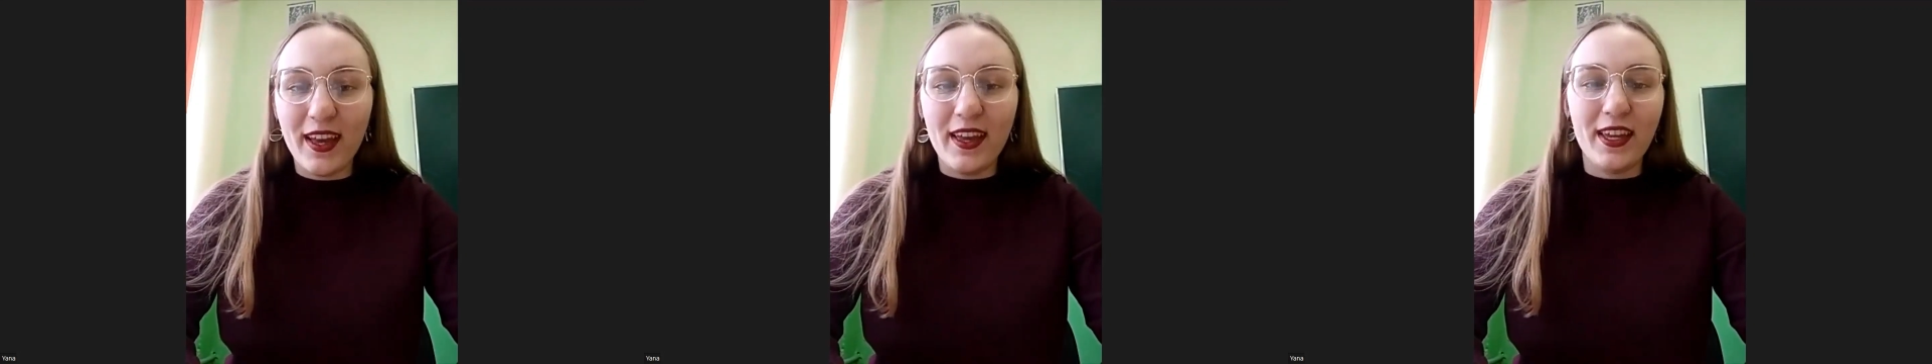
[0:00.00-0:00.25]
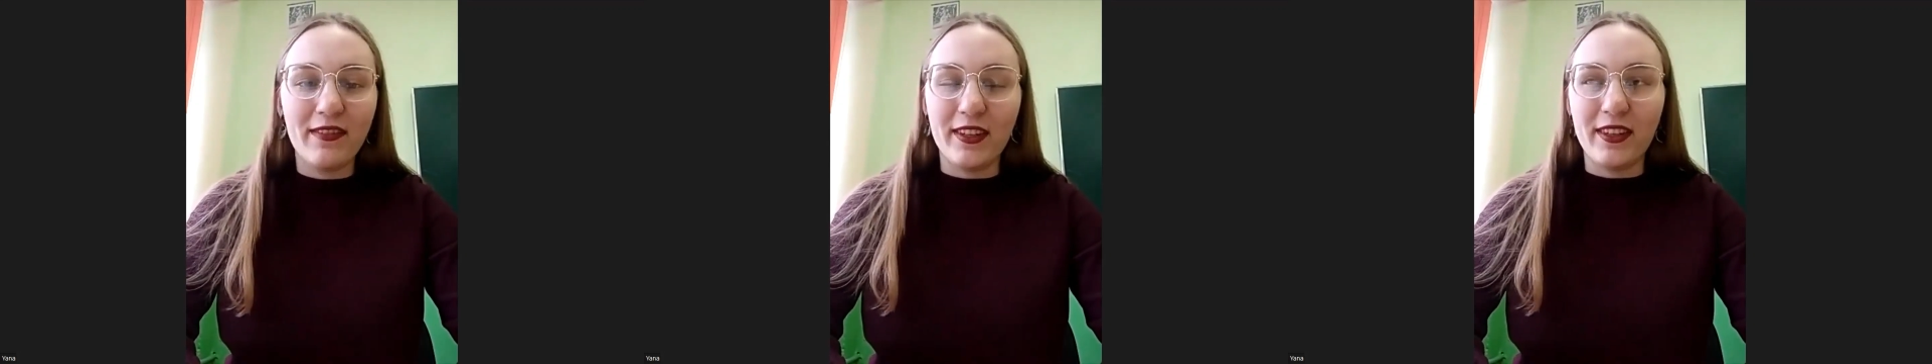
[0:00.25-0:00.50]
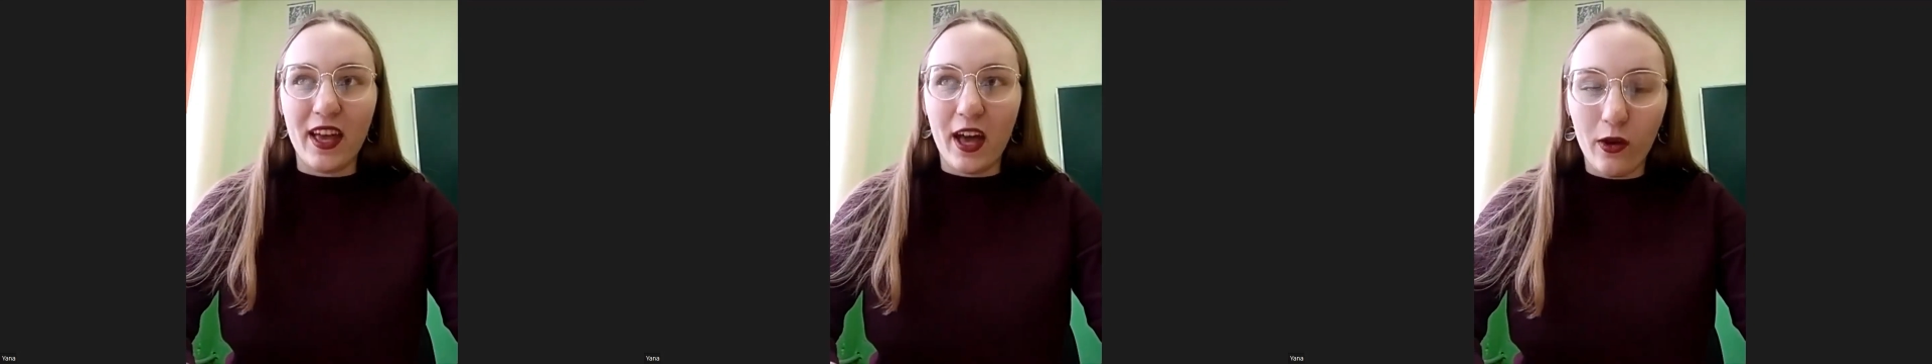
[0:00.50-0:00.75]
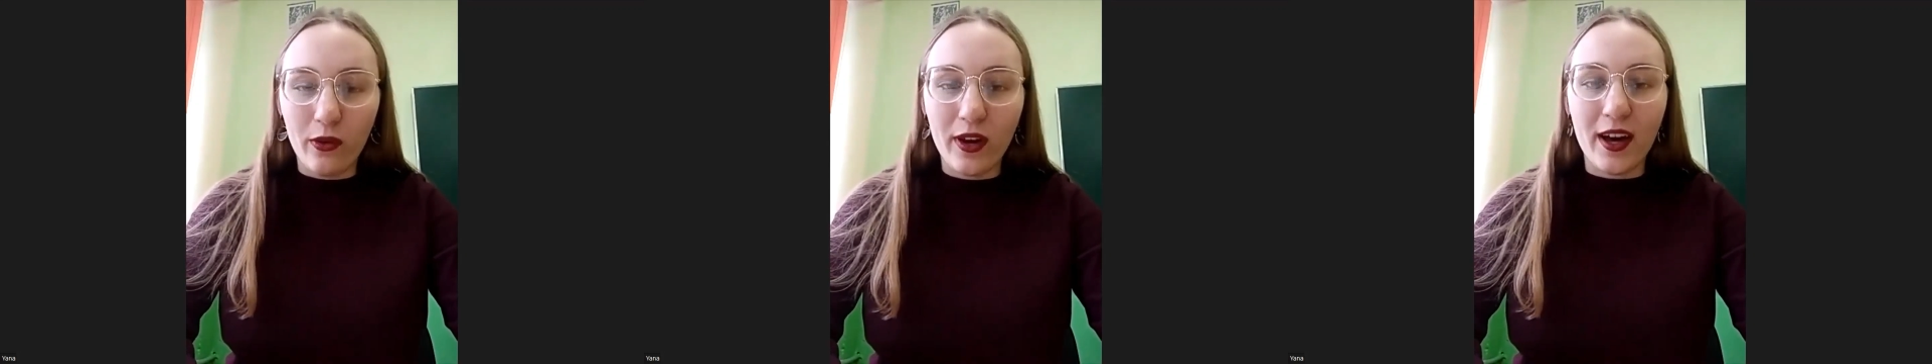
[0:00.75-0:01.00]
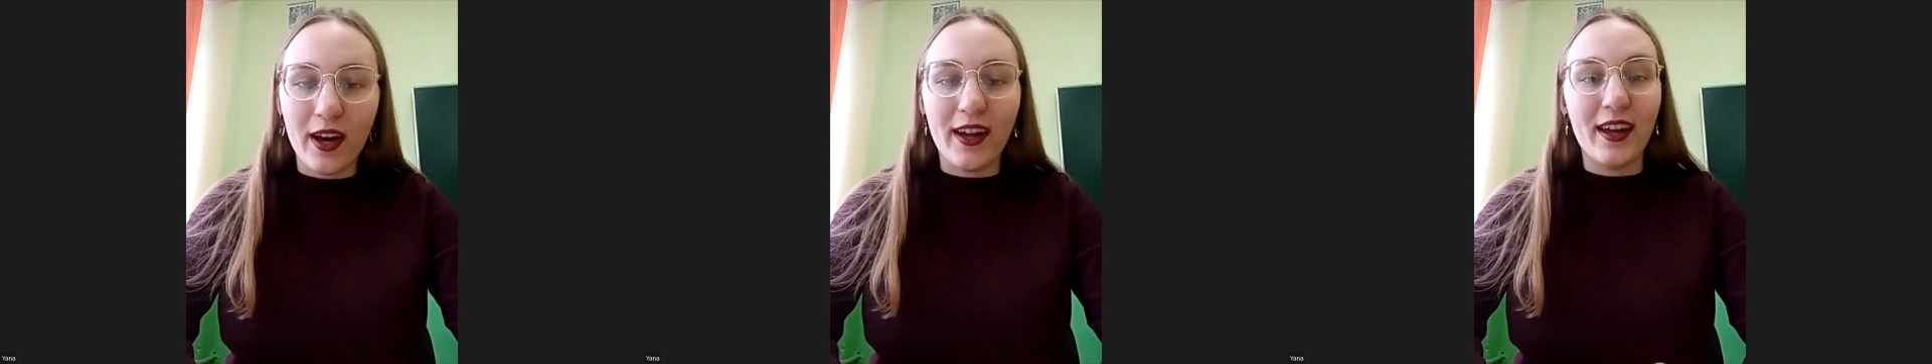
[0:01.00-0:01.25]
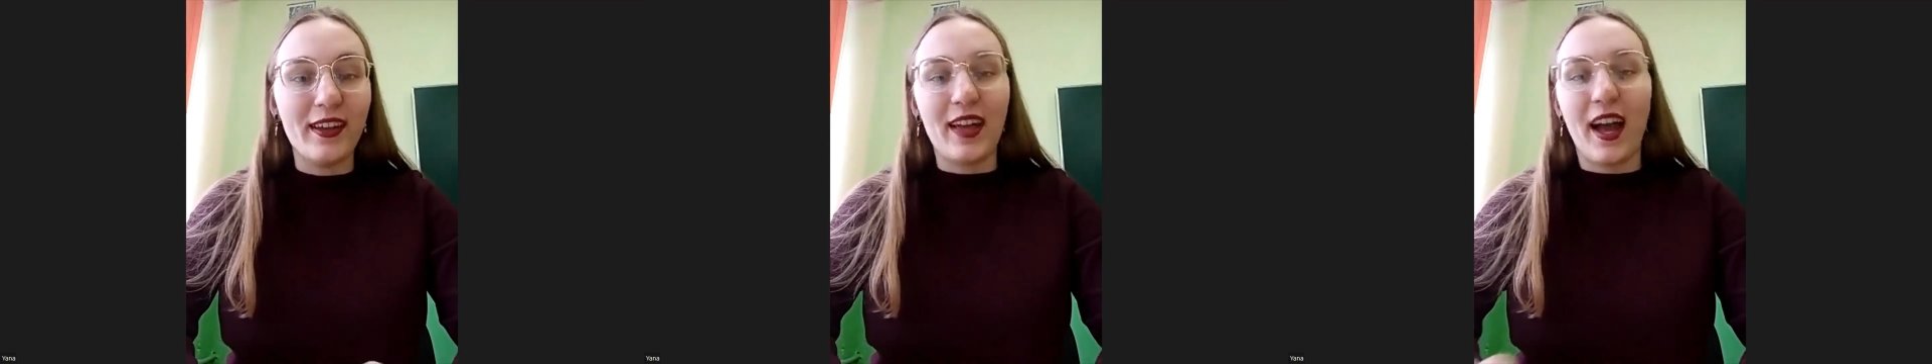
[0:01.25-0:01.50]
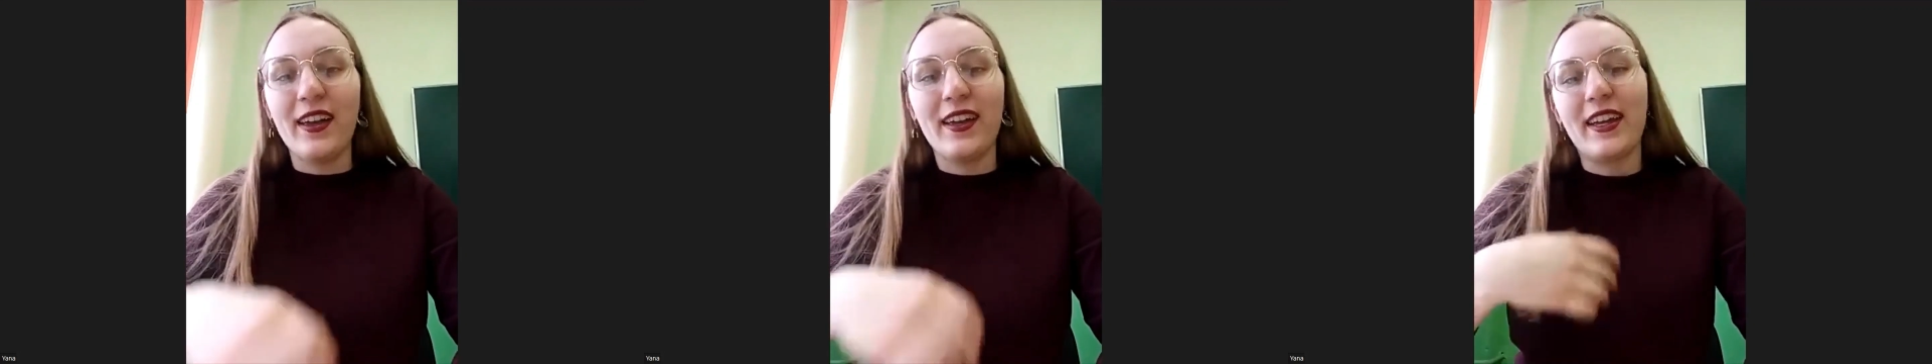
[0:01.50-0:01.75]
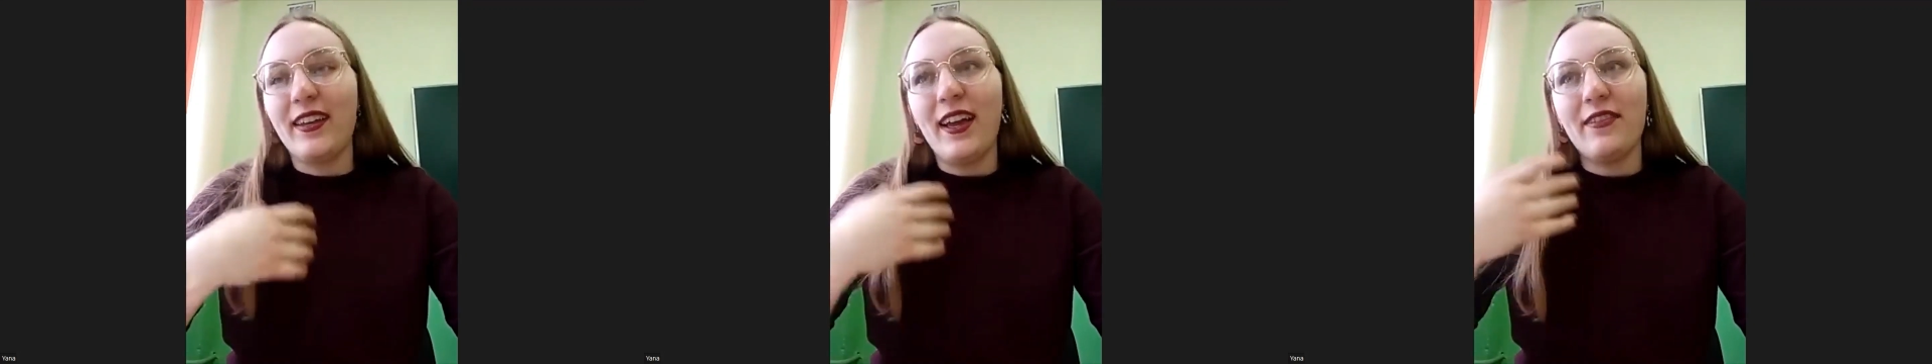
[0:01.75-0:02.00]
Even now, I
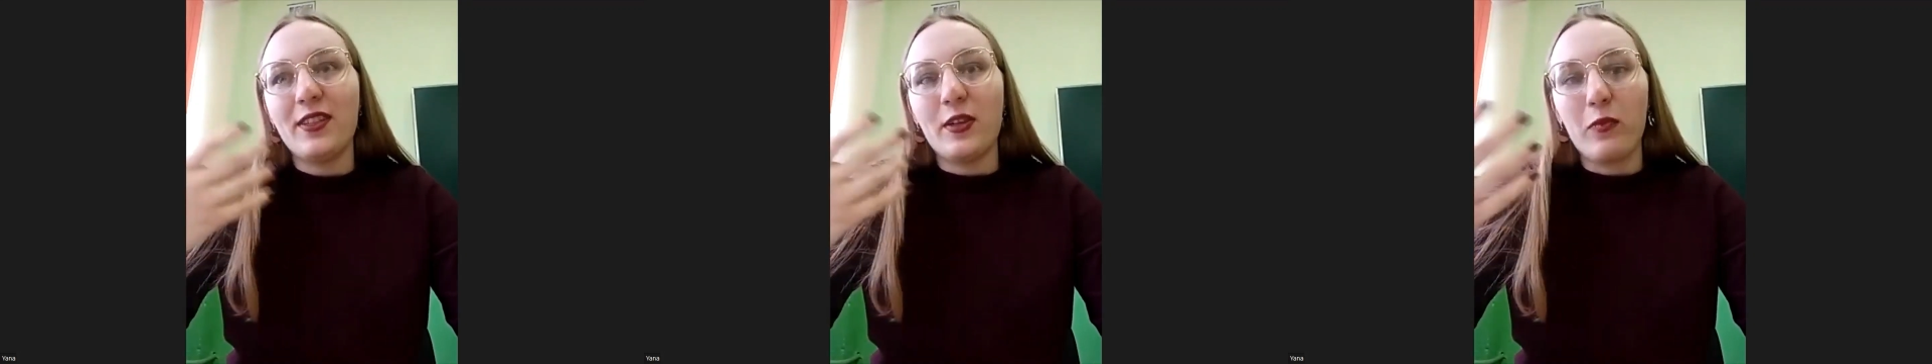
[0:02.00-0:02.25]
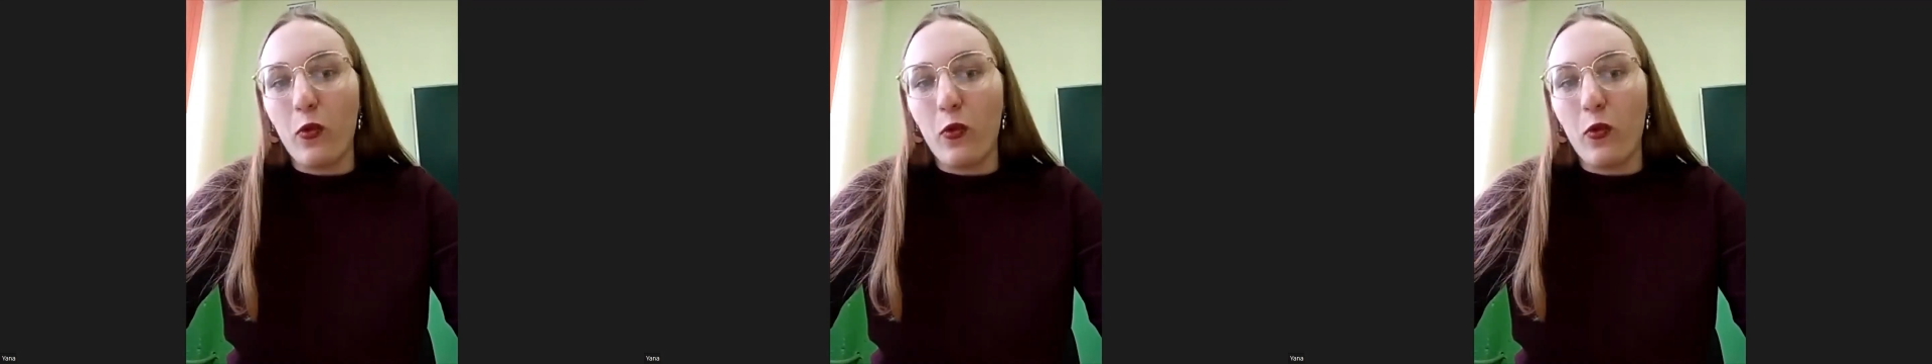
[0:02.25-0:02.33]
can have some